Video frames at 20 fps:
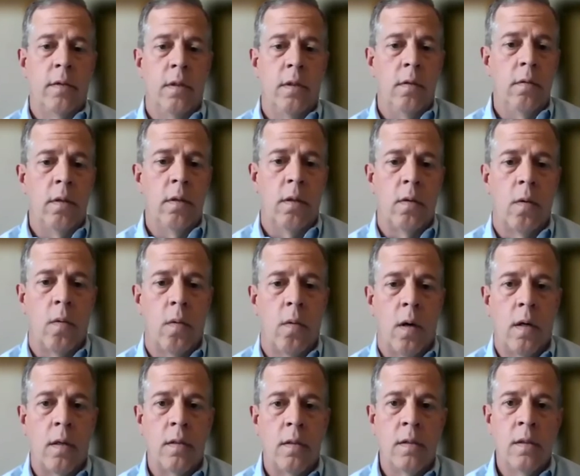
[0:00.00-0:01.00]

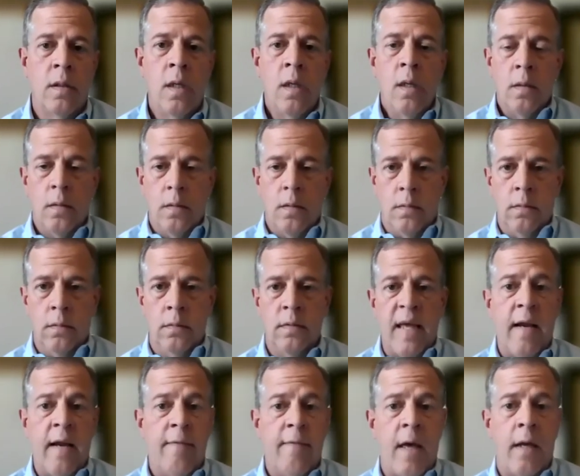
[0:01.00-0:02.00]
unicorns
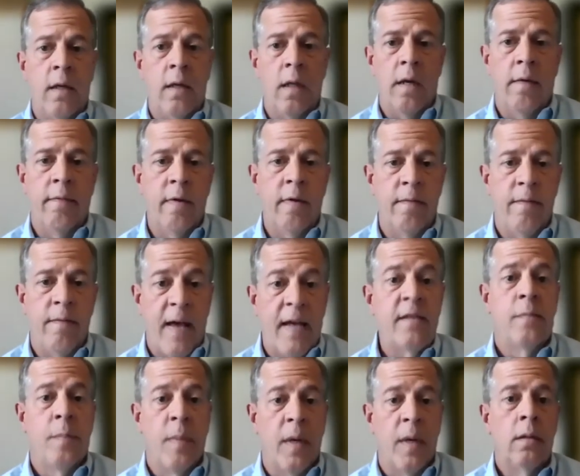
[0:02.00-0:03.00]
that have had a lot of
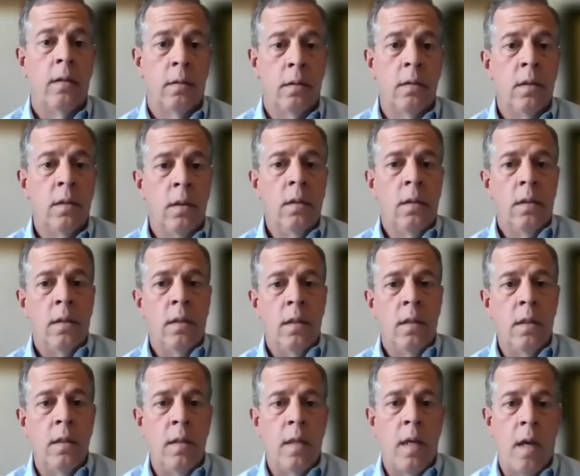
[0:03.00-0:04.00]
investment
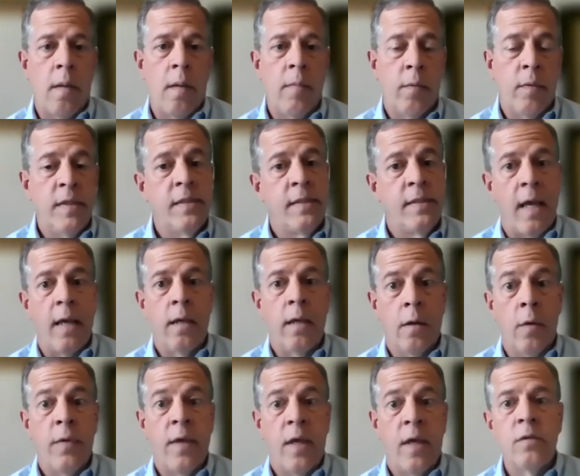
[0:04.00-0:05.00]
in them. And we say,
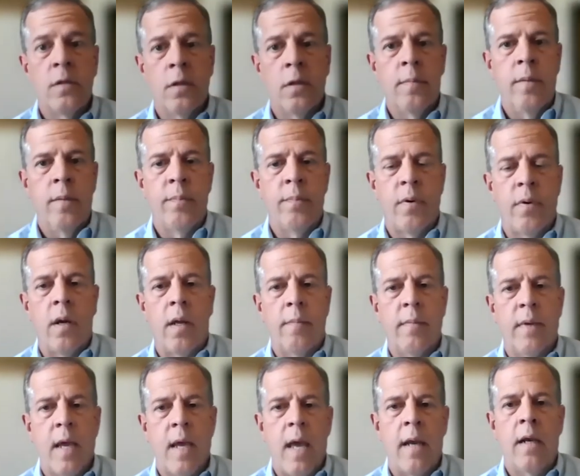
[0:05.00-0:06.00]
those could be prime
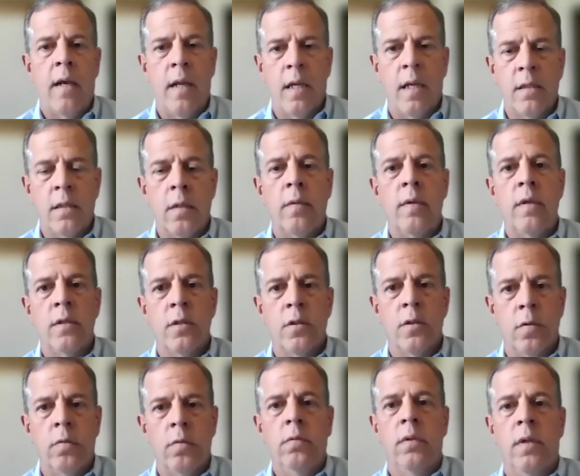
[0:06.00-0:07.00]
candidates. So it is
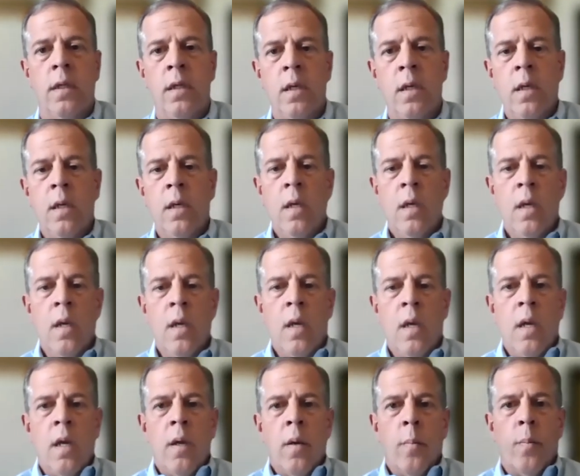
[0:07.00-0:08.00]
truly
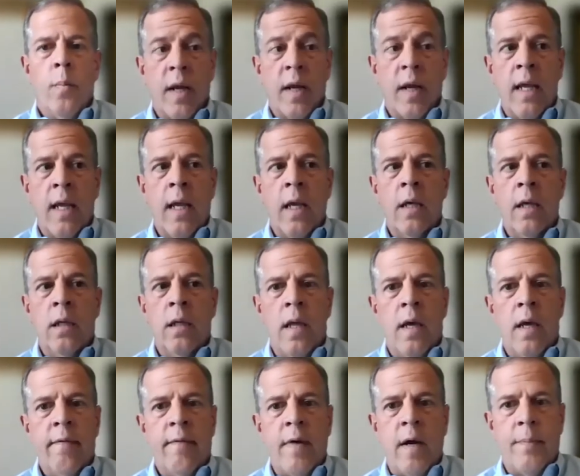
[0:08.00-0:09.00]
bringing in a
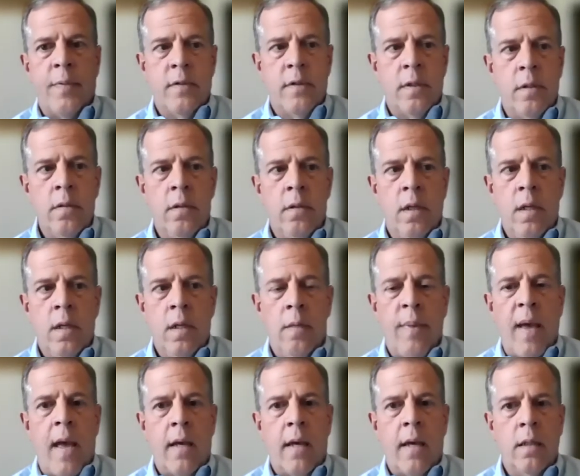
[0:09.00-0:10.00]
lot of opportunity
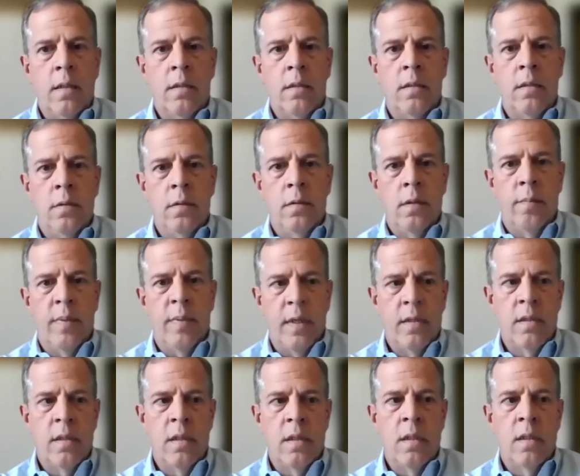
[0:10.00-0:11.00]
back into the
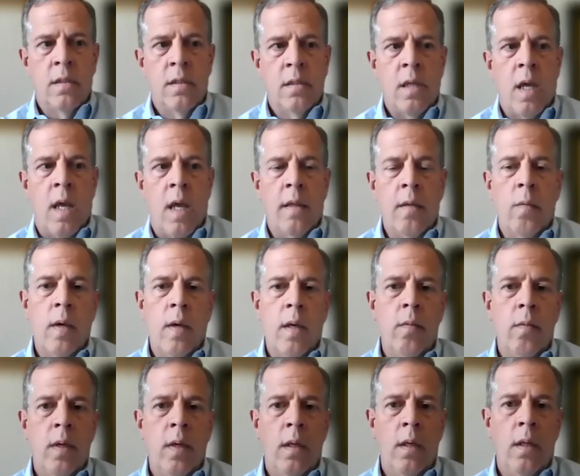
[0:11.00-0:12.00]
business. And the way
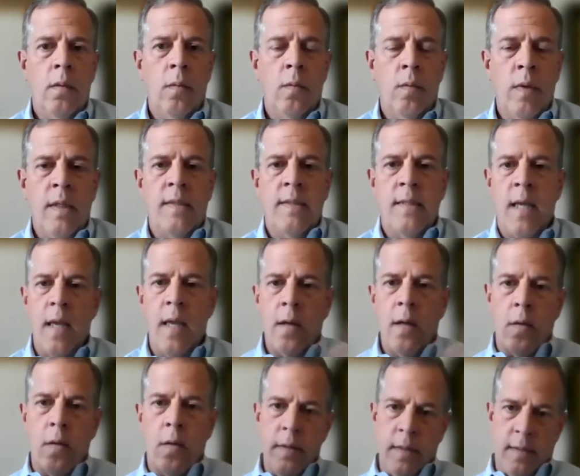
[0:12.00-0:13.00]
we take
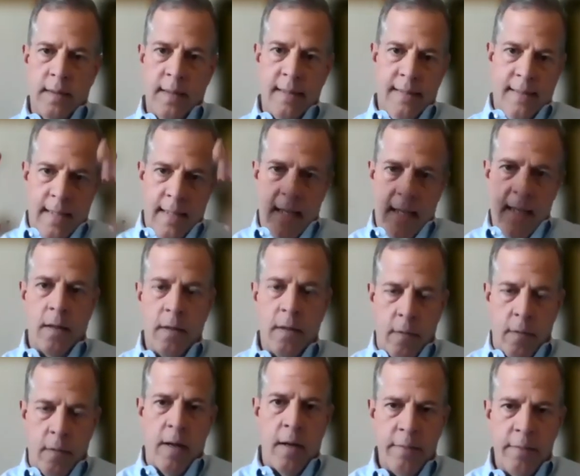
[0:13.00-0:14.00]
all this data
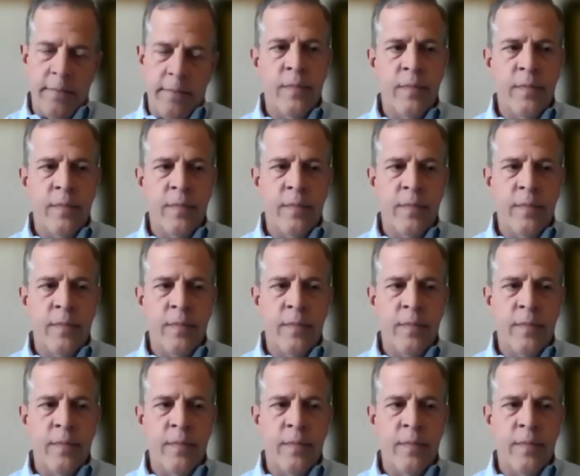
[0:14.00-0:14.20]
graph,